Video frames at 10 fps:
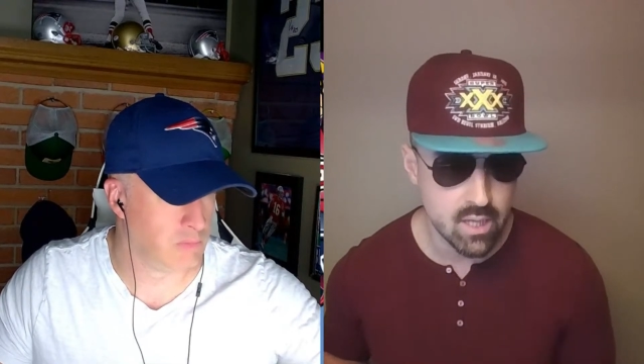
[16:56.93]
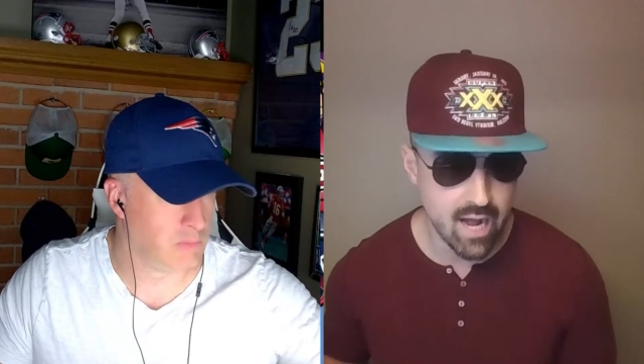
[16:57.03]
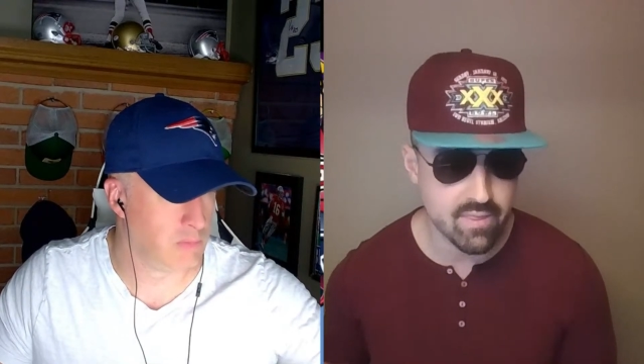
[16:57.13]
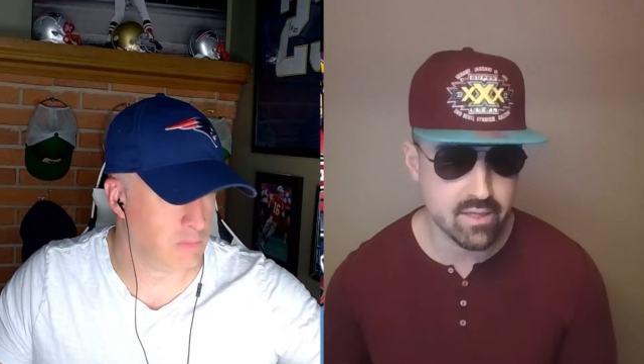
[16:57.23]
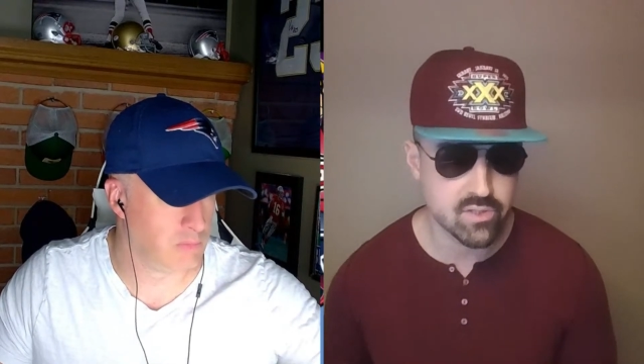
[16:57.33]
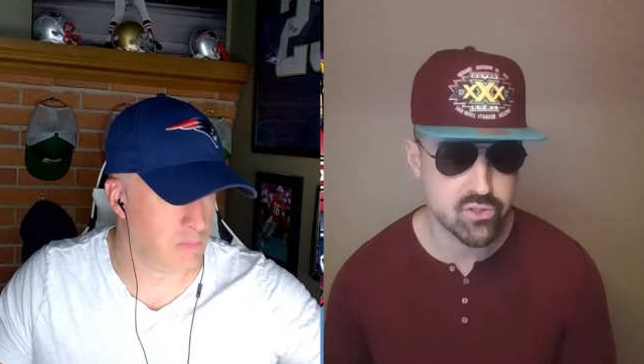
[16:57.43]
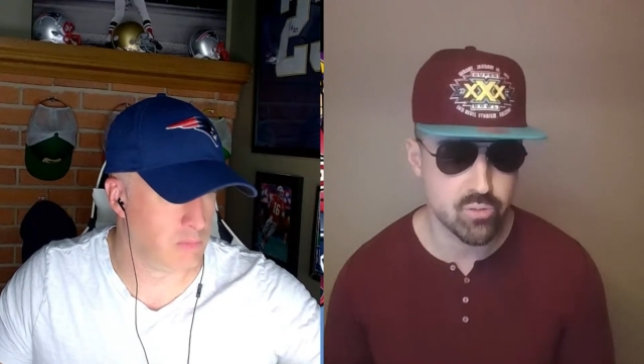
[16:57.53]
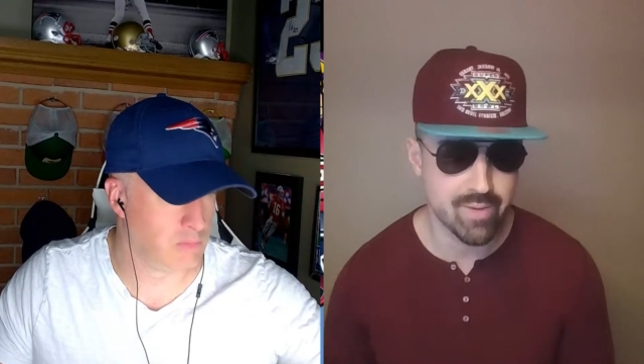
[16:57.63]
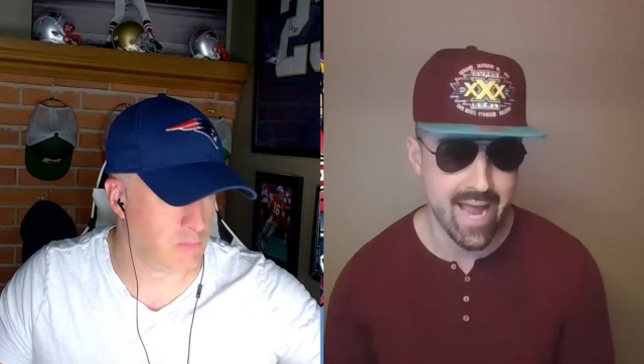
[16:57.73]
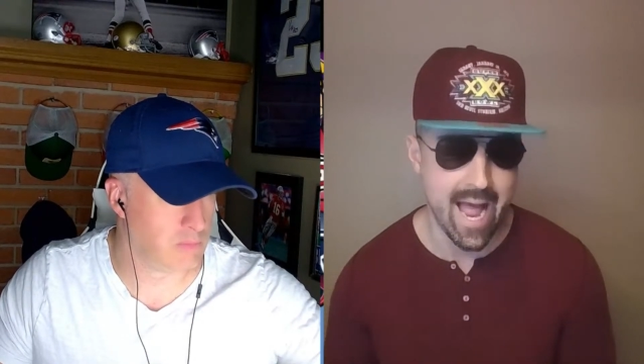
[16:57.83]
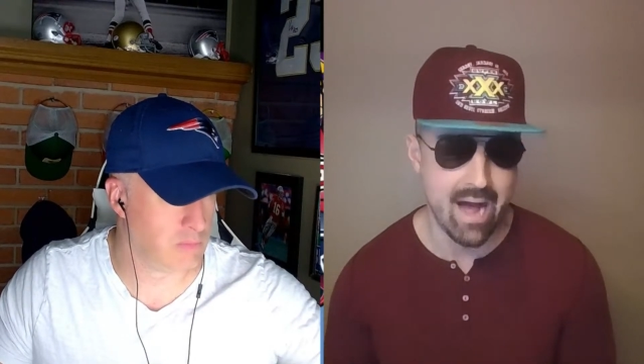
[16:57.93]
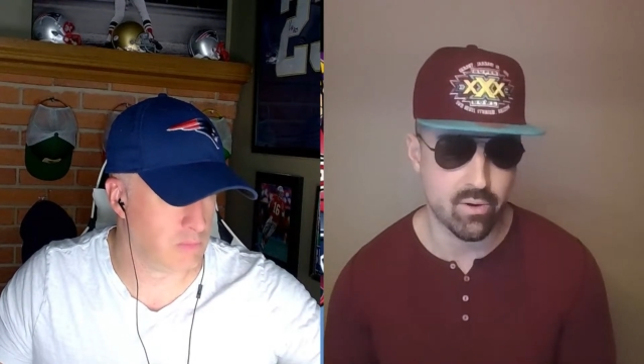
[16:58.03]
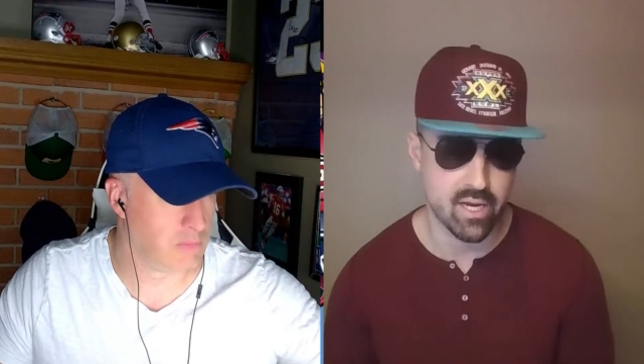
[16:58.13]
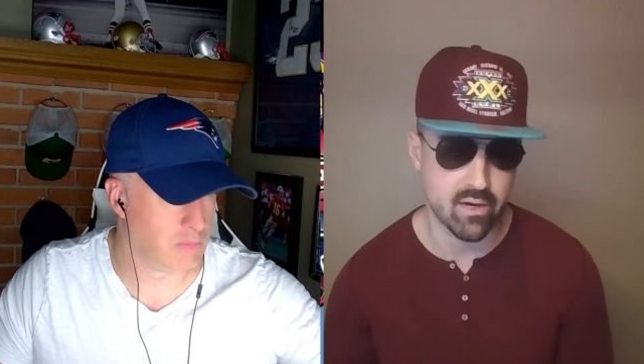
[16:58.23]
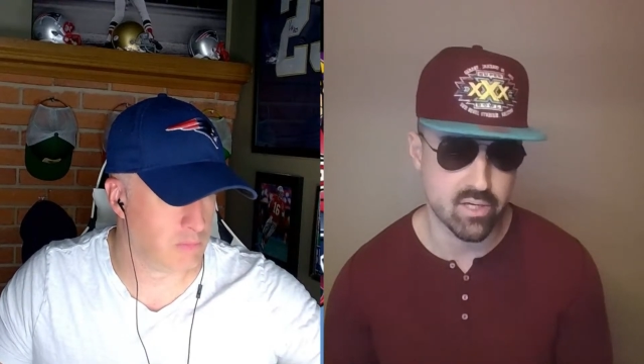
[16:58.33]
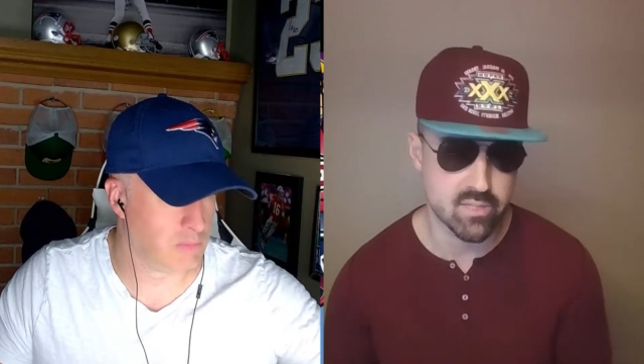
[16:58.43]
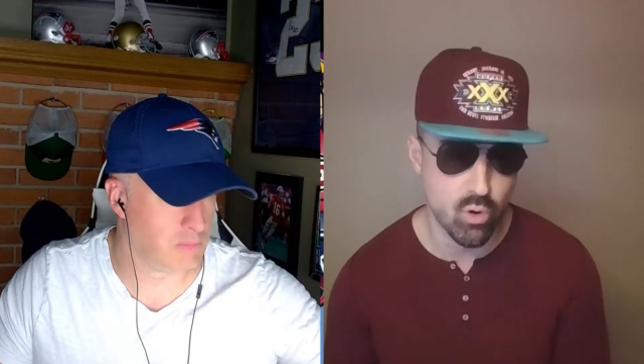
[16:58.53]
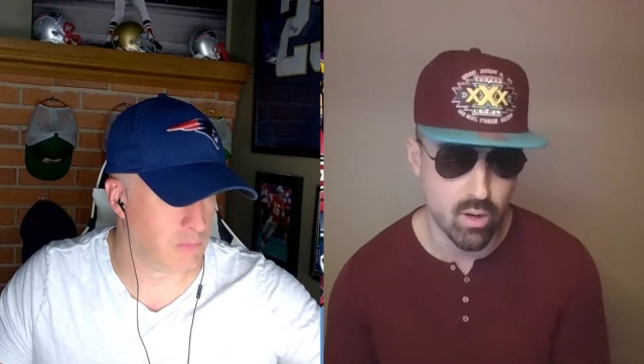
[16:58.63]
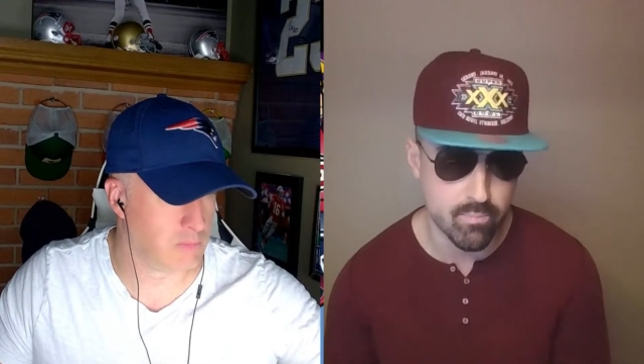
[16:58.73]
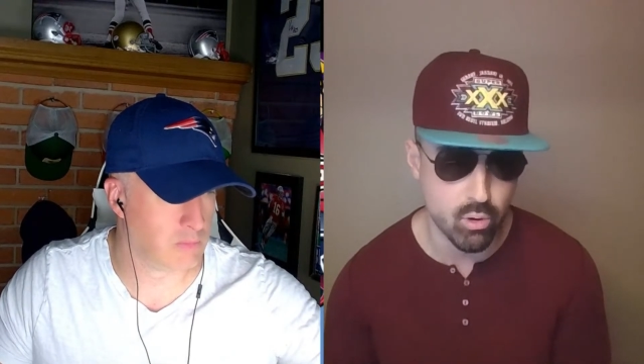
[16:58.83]
I think zooming out here is
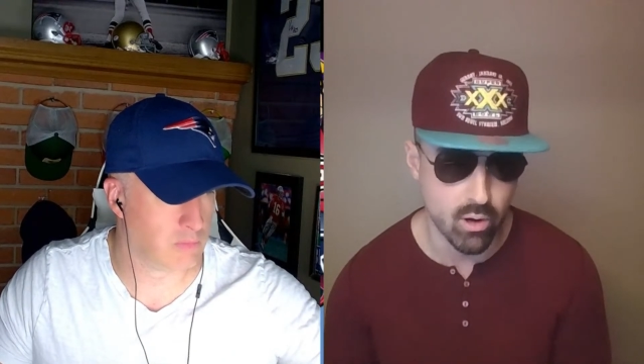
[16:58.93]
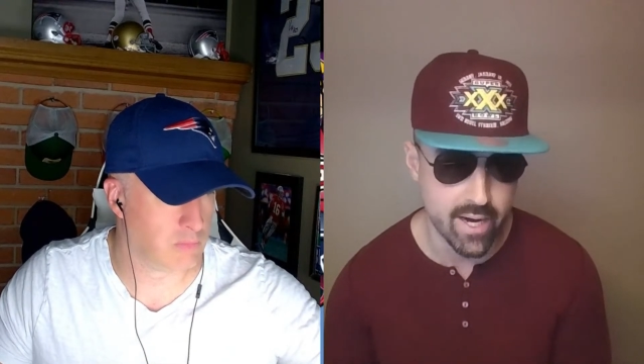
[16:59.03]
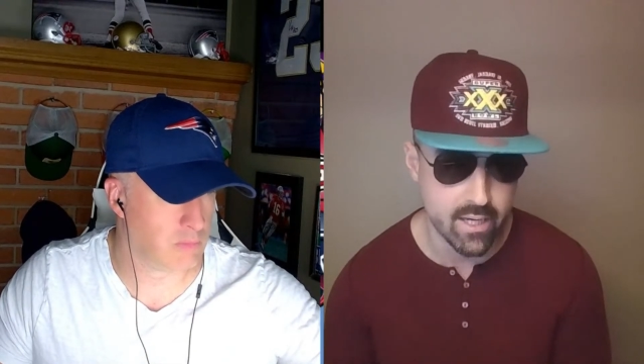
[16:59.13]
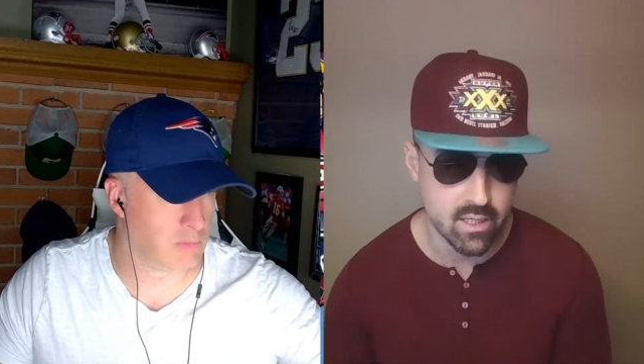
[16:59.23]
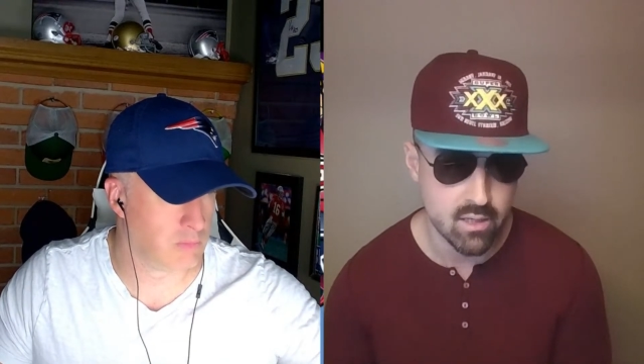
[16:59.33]
more important.